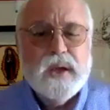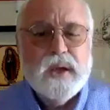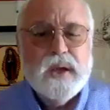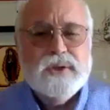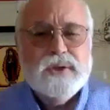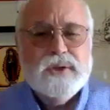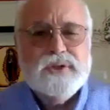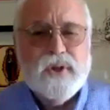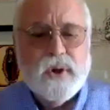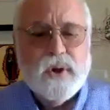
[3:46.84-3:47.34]

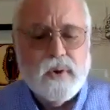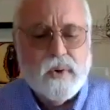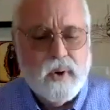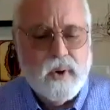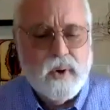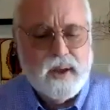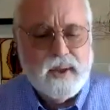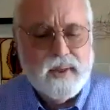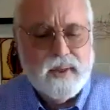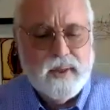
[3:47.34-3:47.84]
So
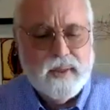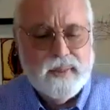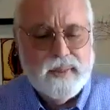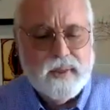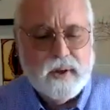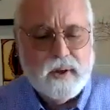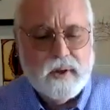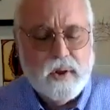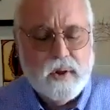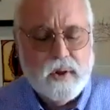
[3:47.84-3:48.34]

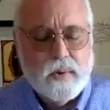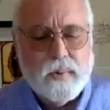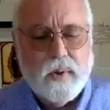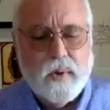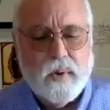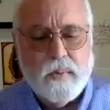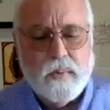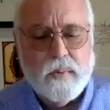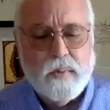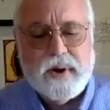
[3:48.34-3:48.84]
the Global
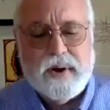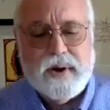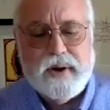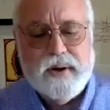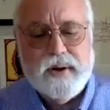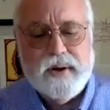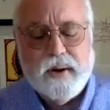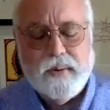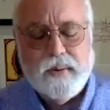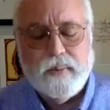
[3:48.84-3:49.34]
Homeboy
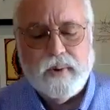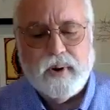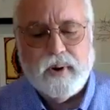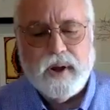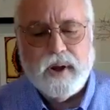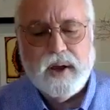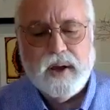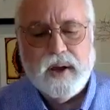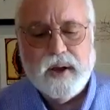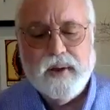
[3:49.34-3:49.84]
Network
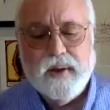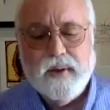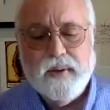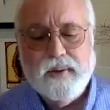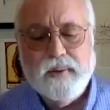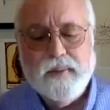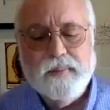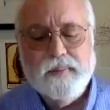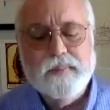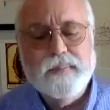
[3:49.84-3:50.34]

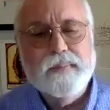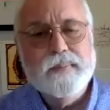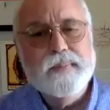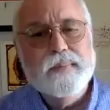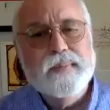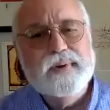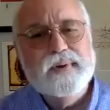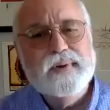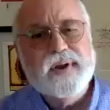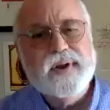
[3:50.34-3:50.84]

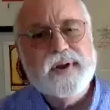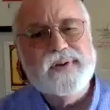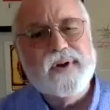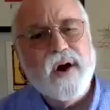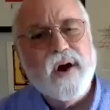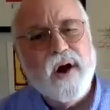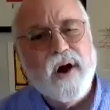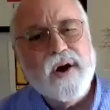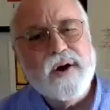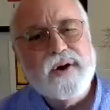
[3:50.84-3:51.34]
doesn't
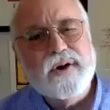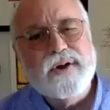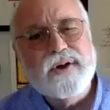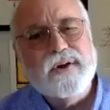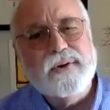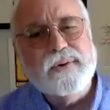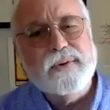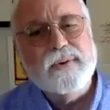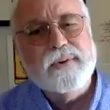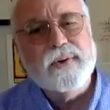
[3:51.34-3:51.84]

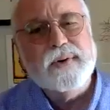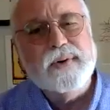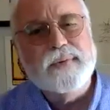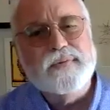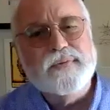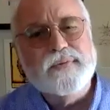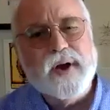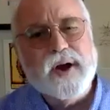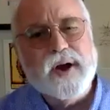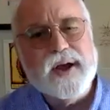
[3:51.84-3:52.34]
argue and
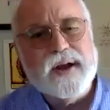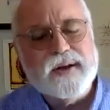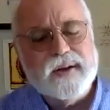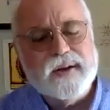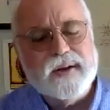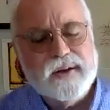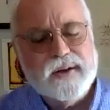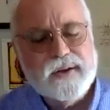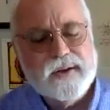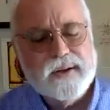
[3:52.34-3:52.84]

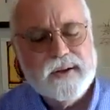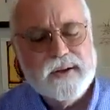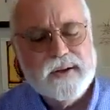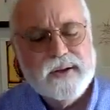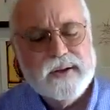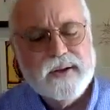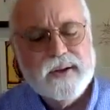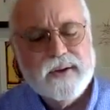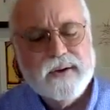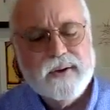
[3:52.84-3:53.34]
fight
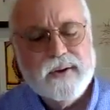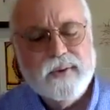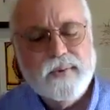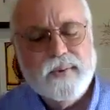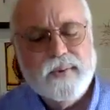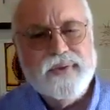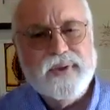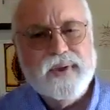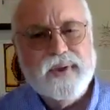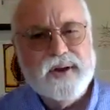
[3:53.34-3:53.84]

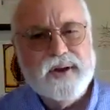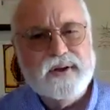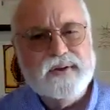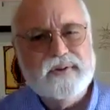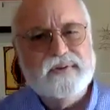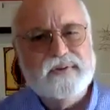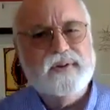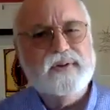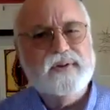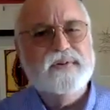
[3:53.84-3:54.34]
with an
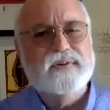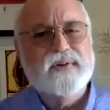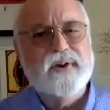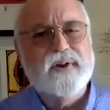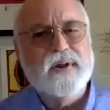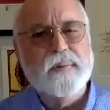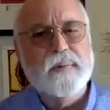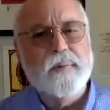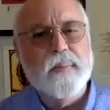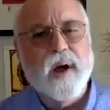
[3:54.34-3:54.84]

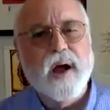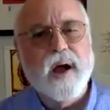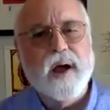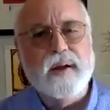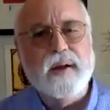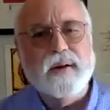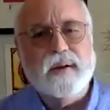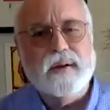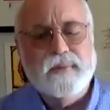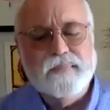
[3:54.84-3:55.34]
existing
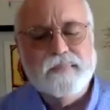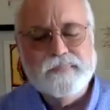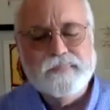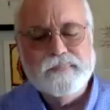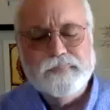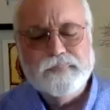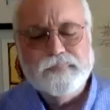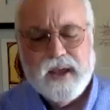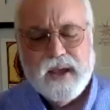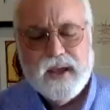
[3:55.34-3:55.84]
model.
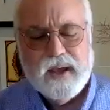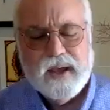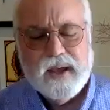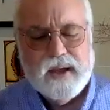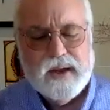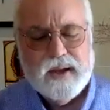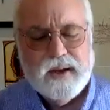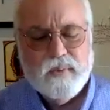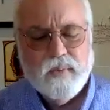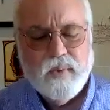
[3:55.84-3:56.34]

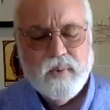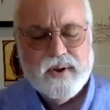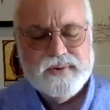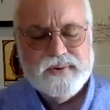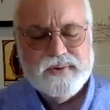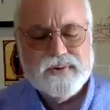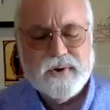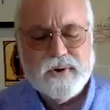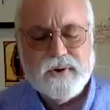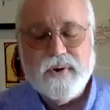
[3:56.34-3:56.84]
It
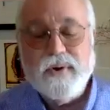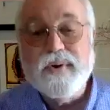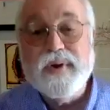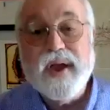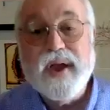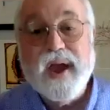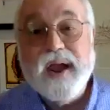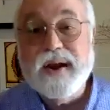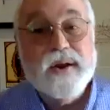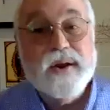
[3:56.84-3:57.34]
wants to
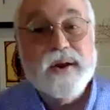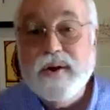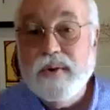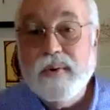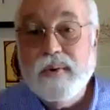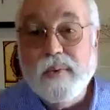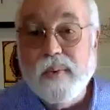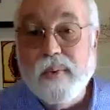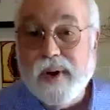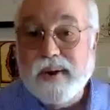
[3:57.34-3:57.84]
create a
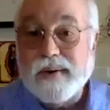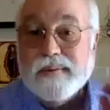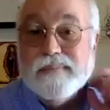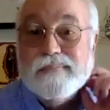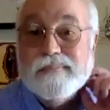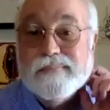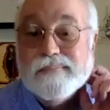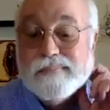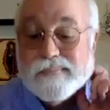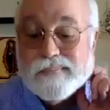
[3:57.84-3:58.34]
new one.
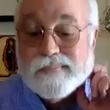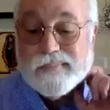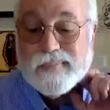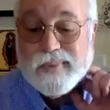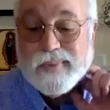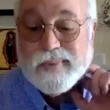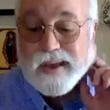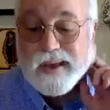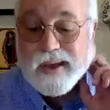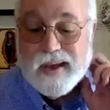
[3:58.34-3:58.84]

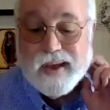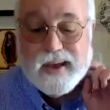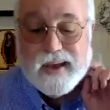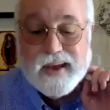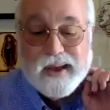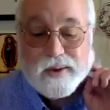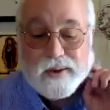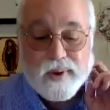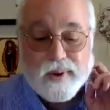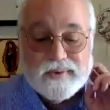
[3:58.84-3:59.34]

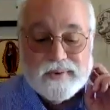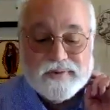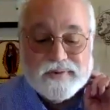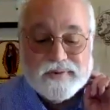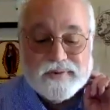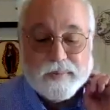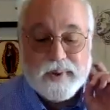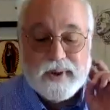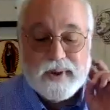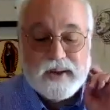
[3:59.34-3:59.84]
It wants
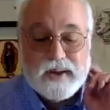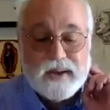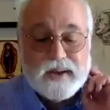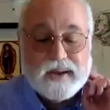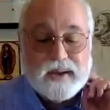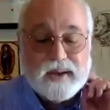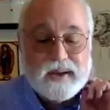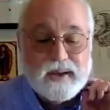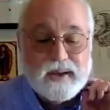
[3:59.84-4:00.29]
to be